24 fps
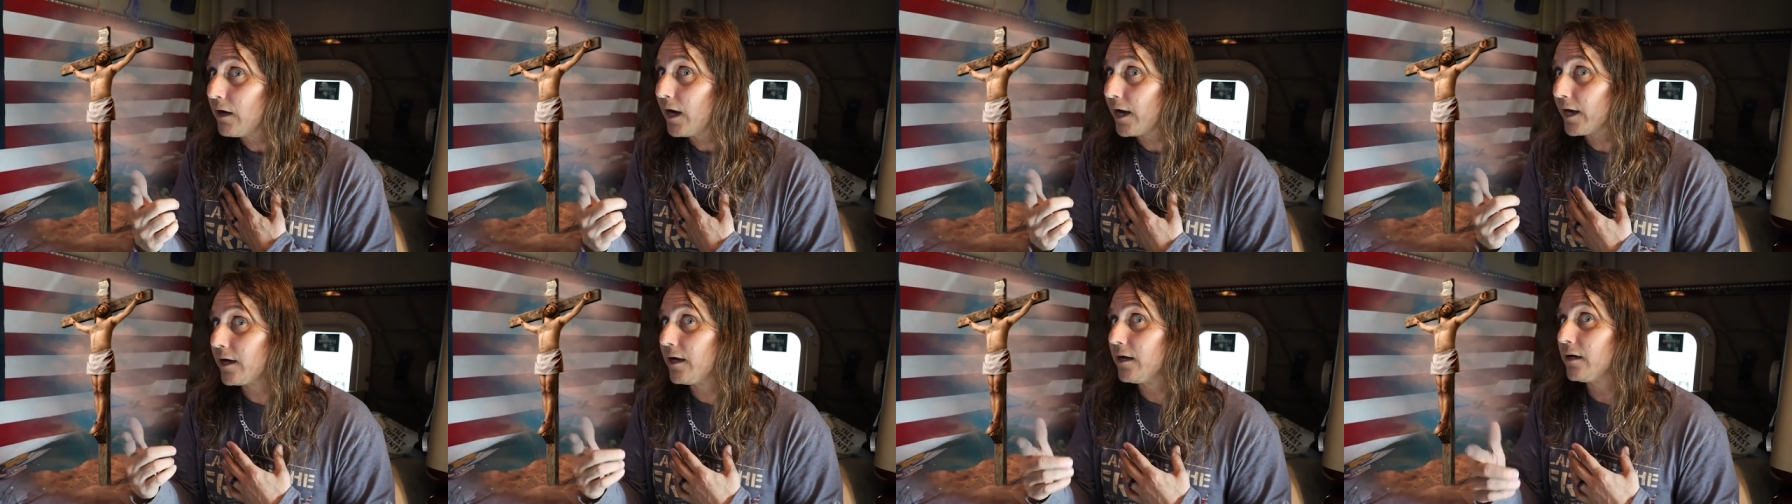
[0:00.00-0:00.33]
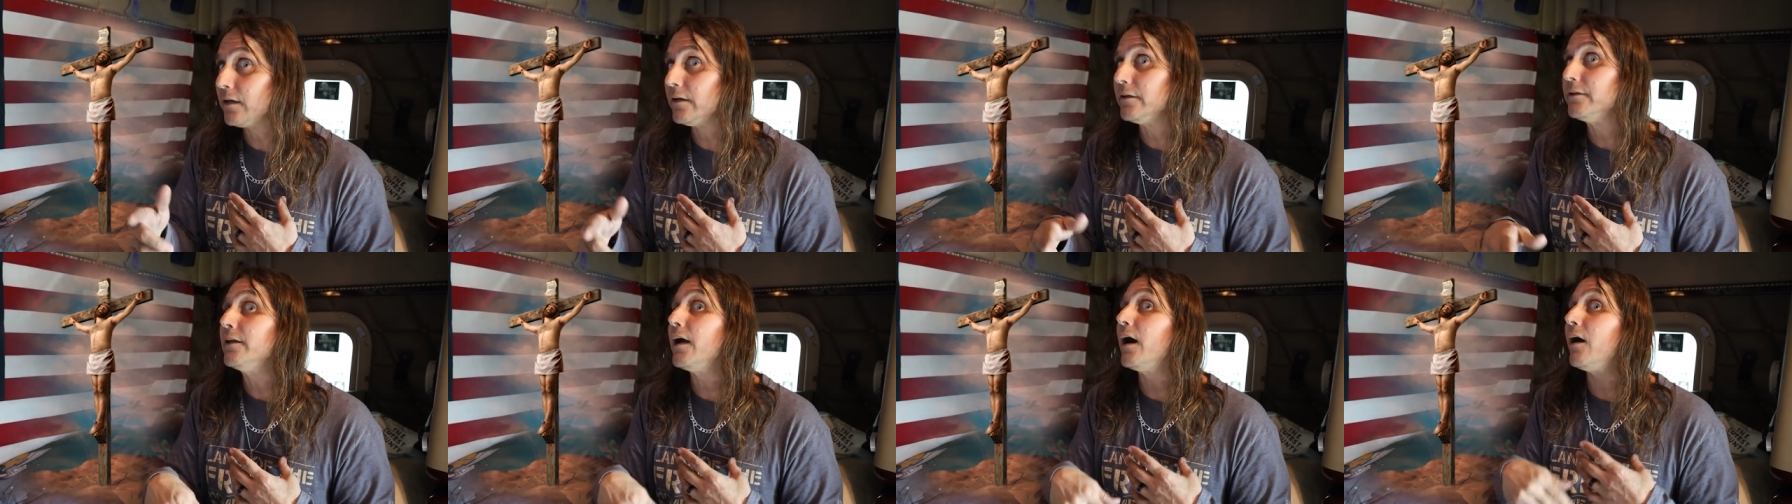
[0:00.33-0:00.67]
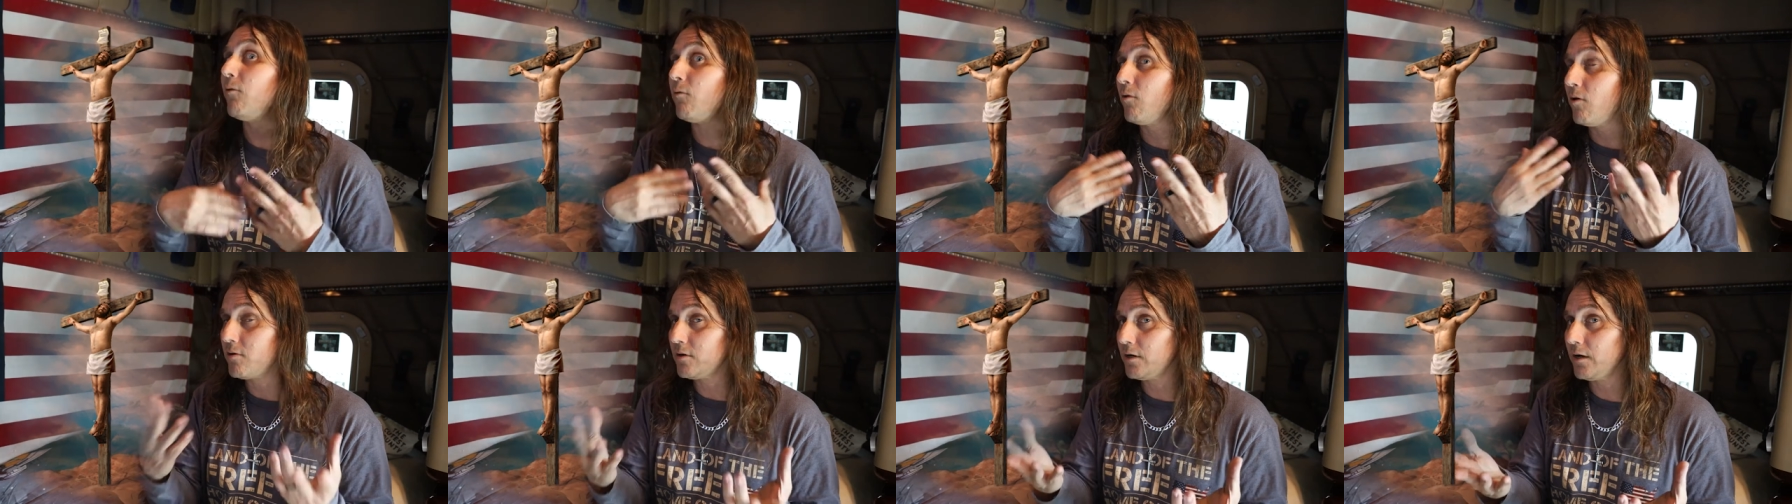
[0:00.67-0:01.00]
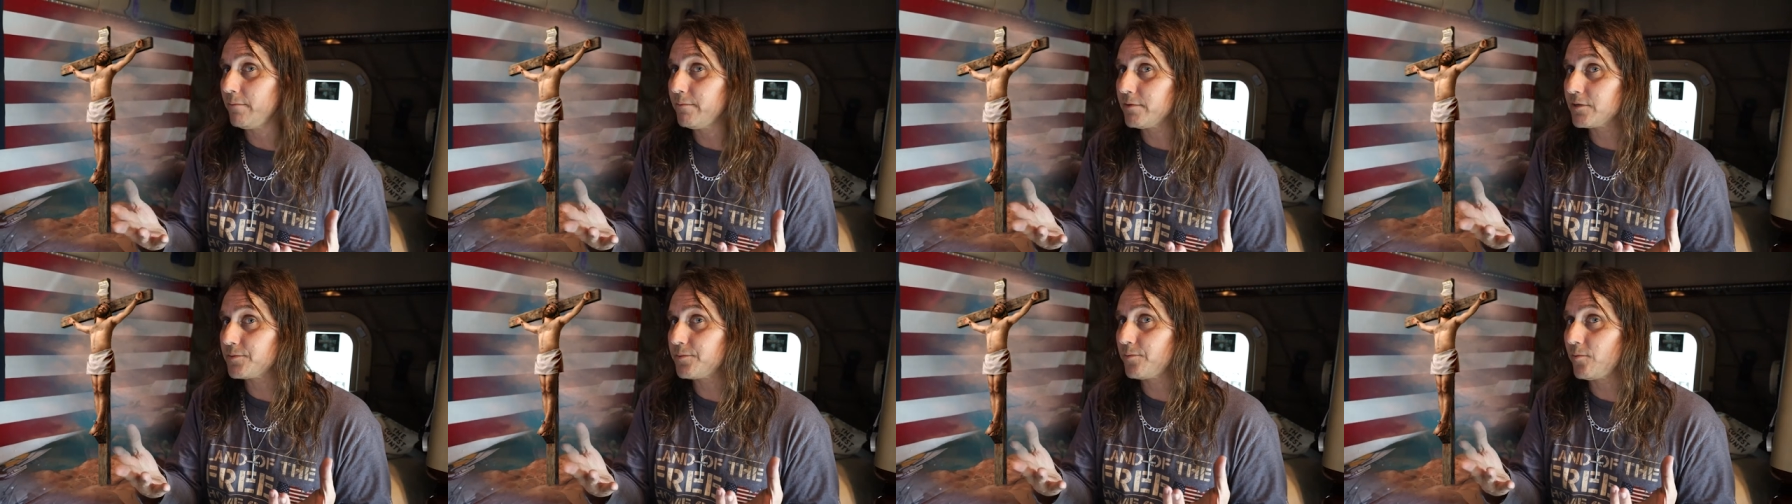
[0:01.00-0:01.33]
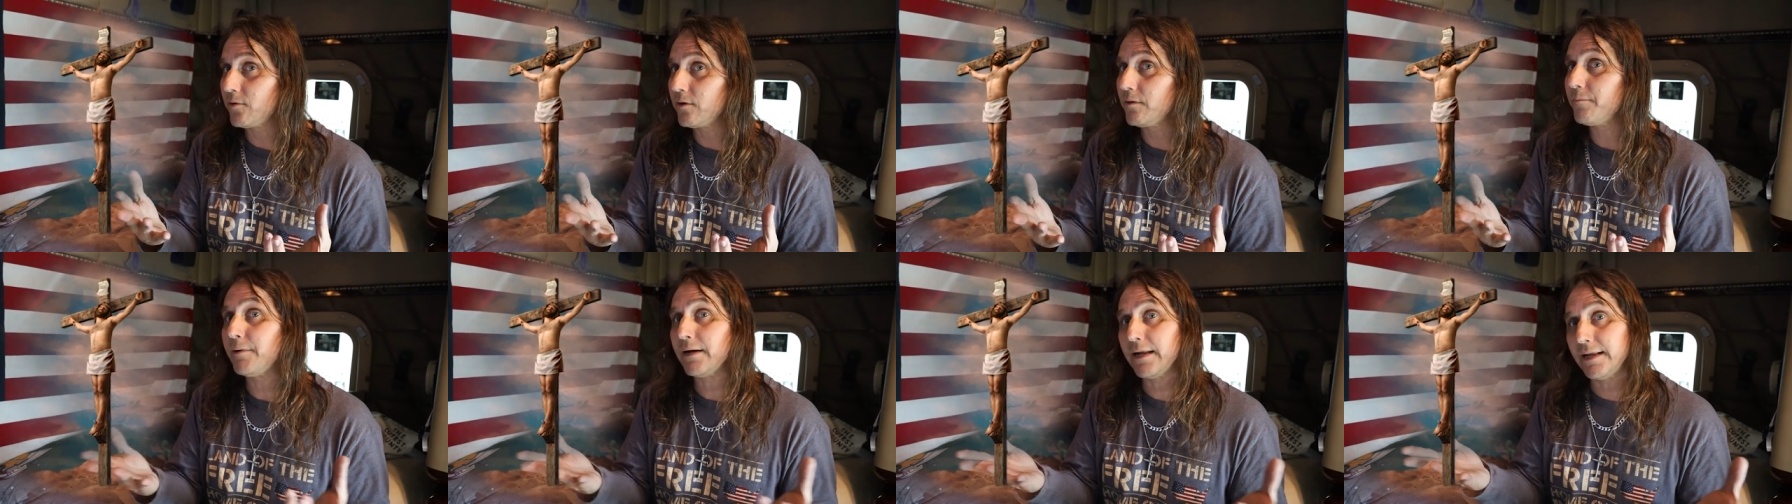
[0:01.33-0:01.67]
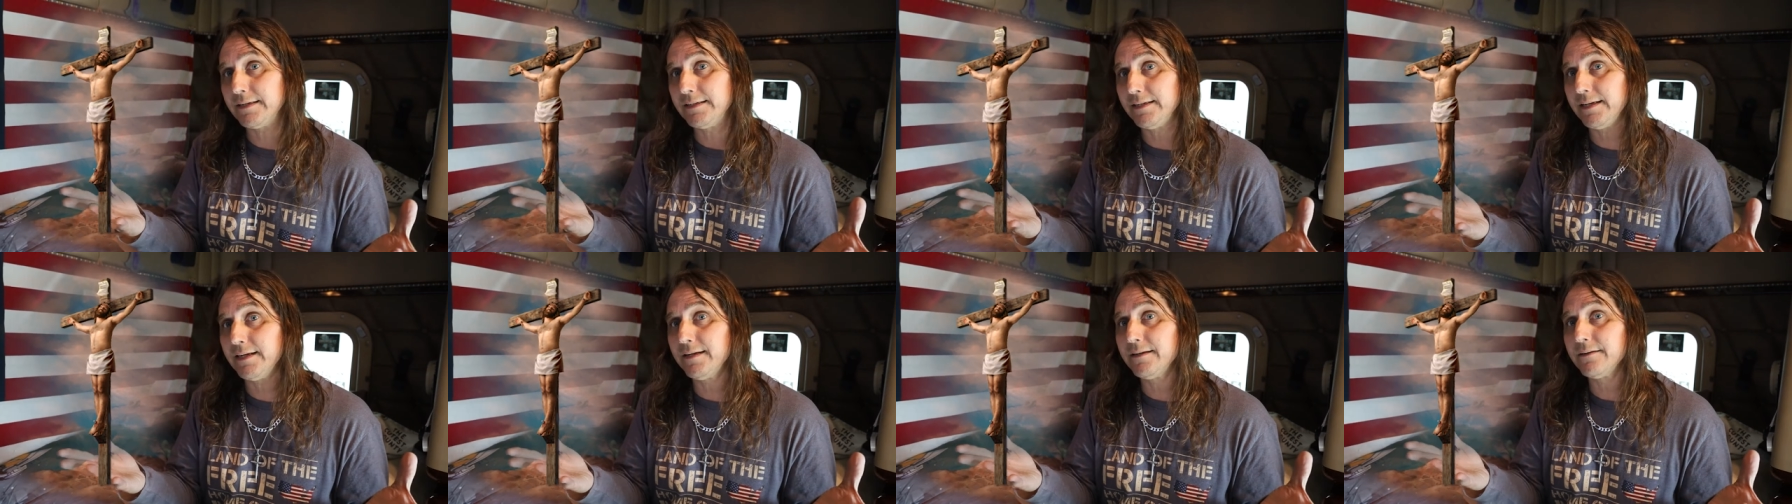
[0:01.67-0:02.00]
I could have not woke up this morning, but
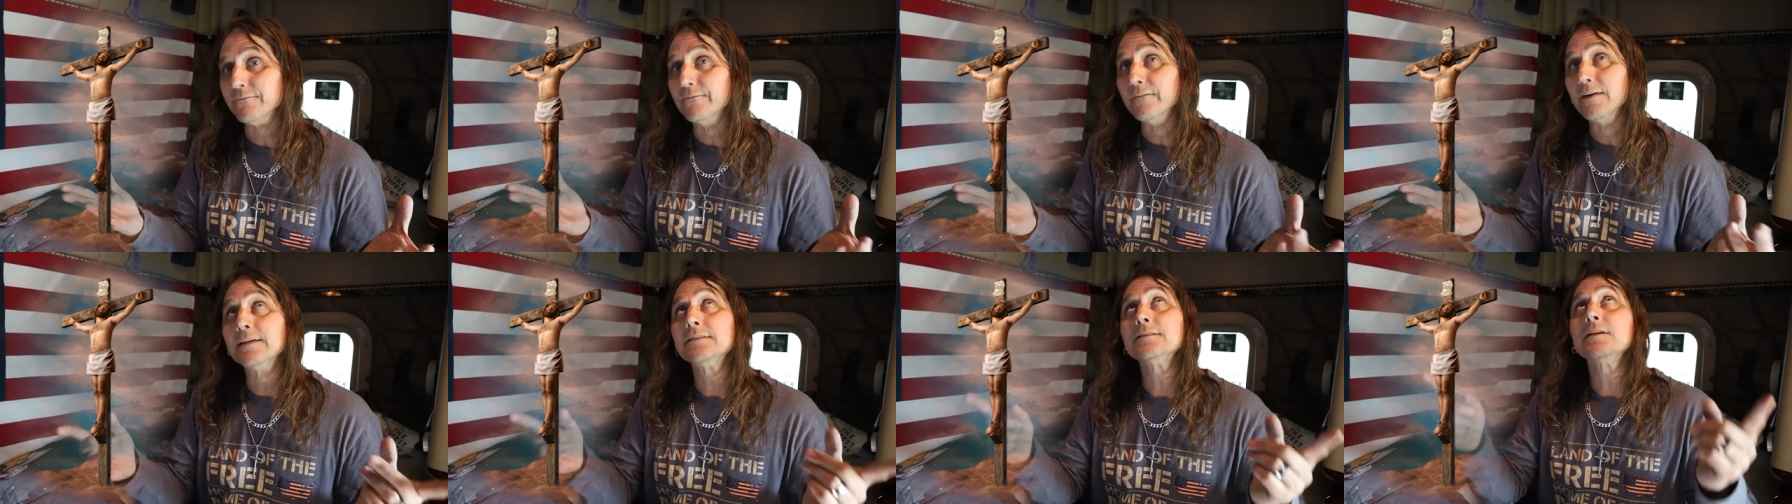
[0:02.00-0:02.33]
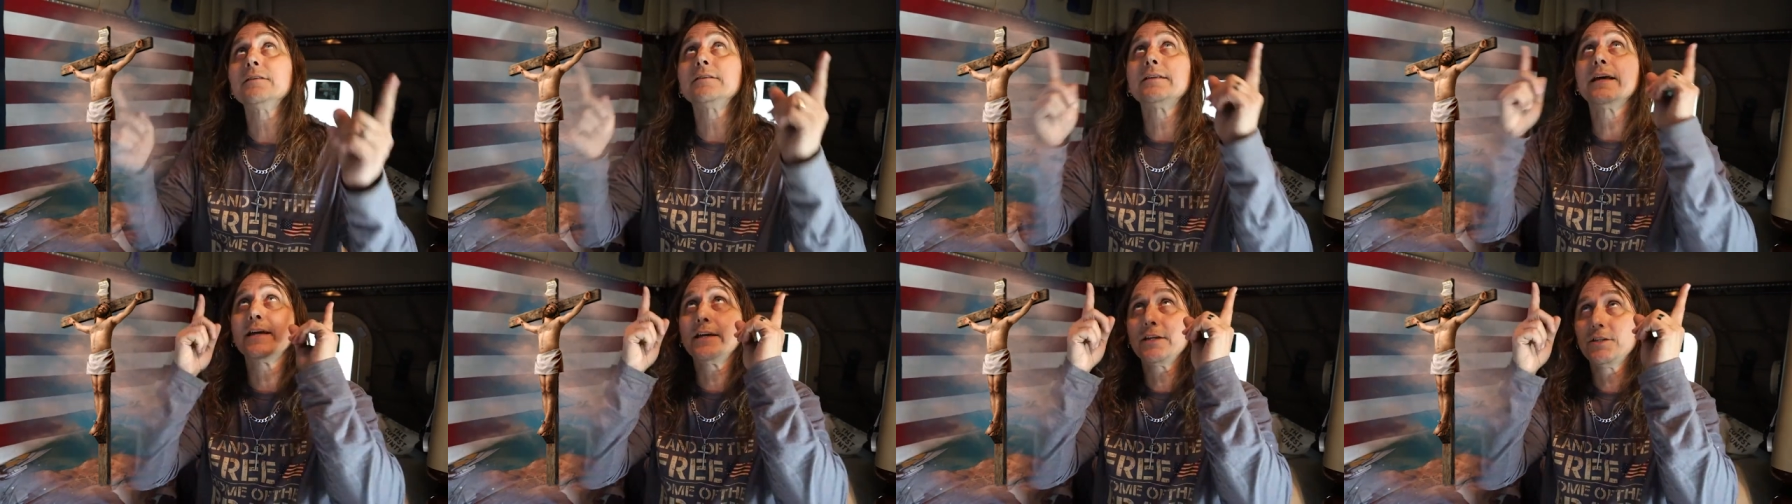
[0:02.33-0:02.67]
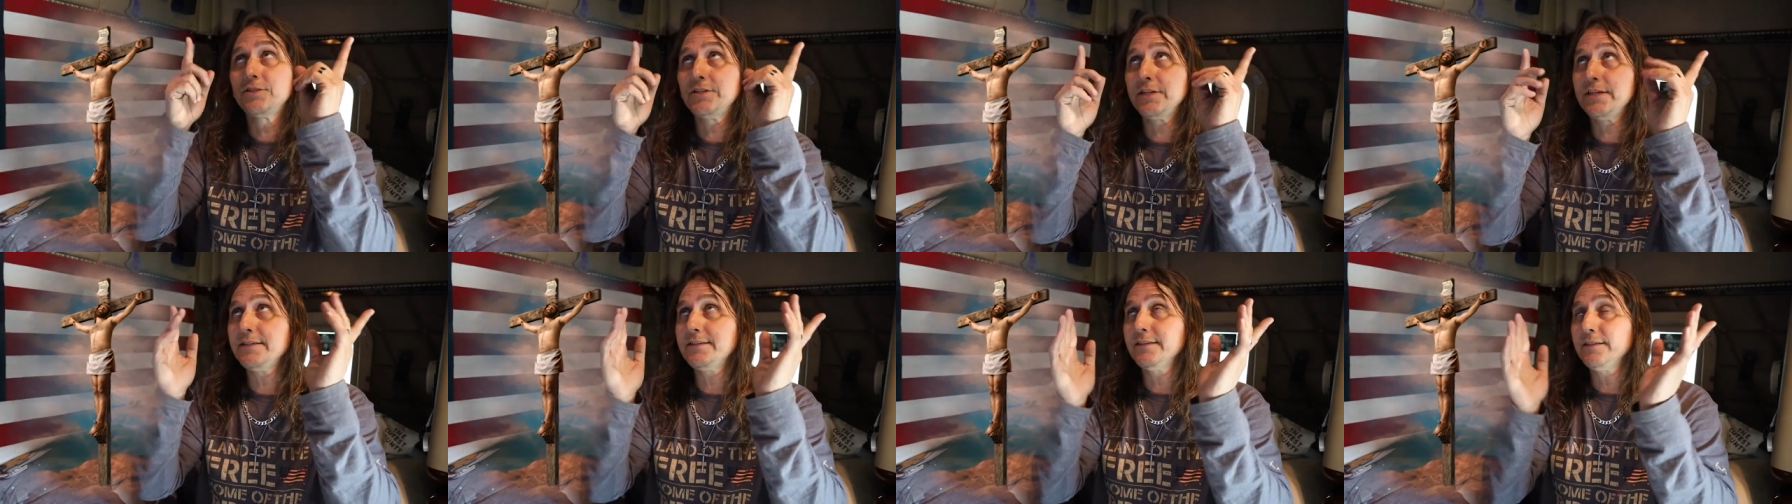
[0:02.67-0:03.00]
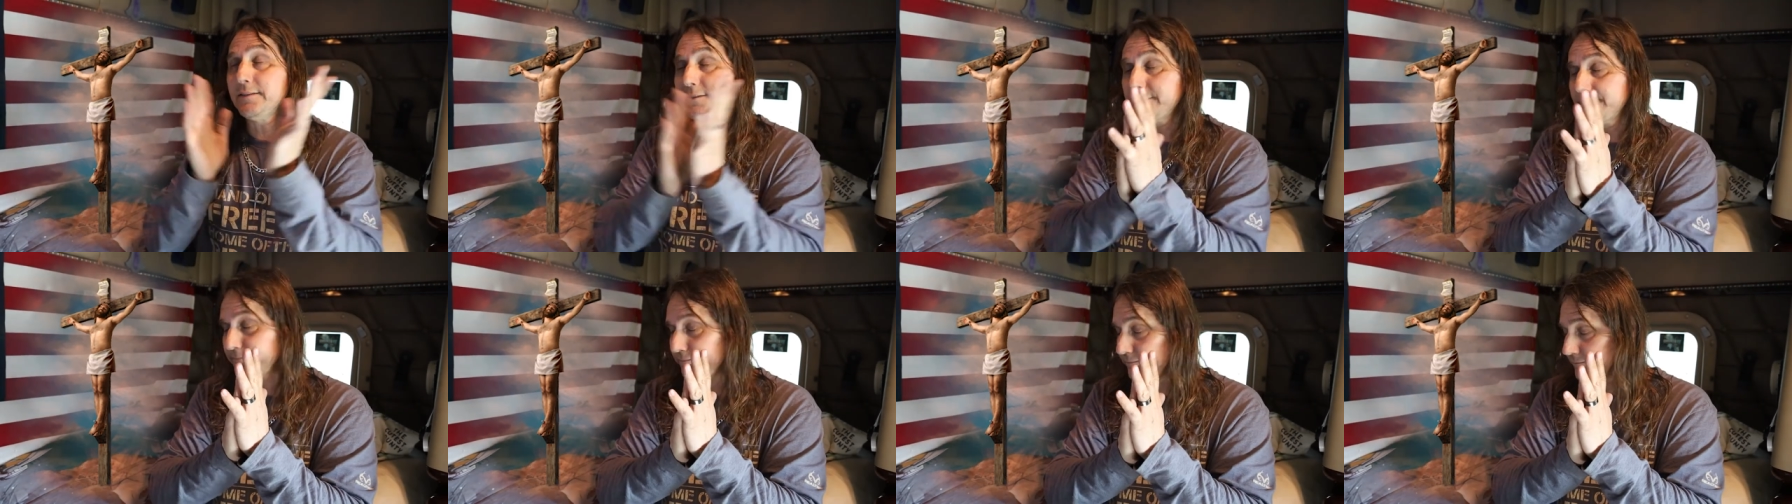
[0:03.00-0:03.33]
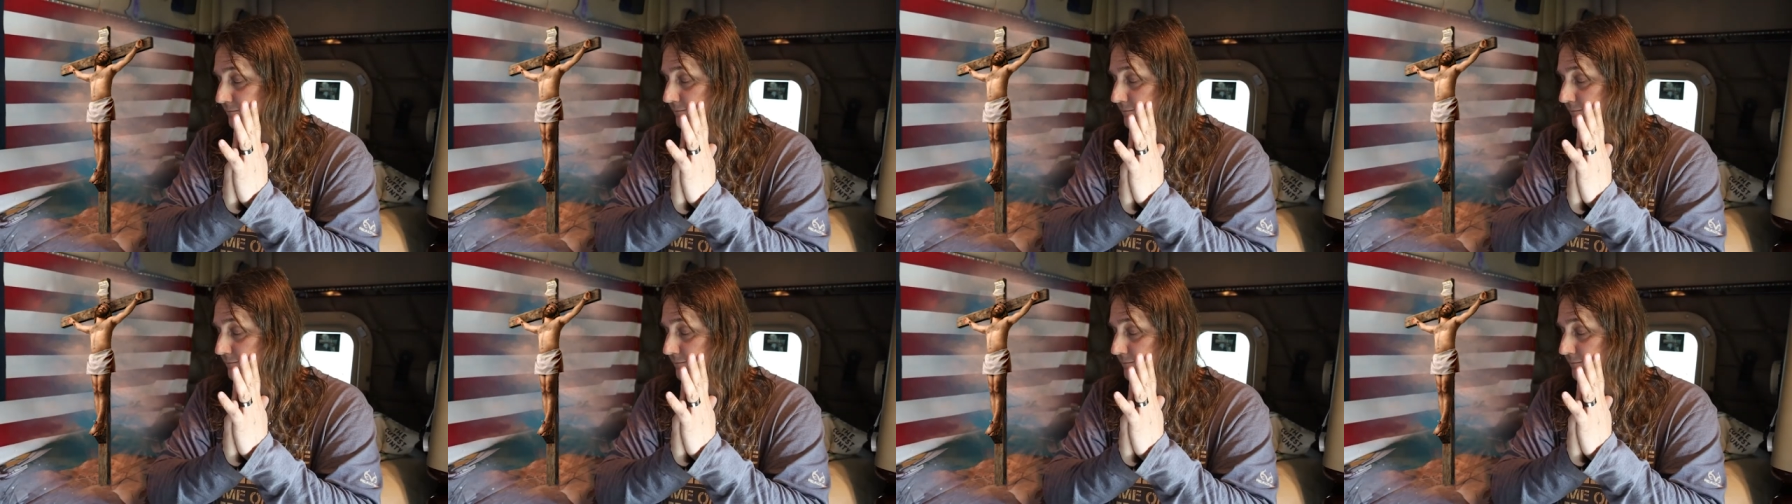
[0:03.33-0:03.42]
I did. So thank you, Jesus.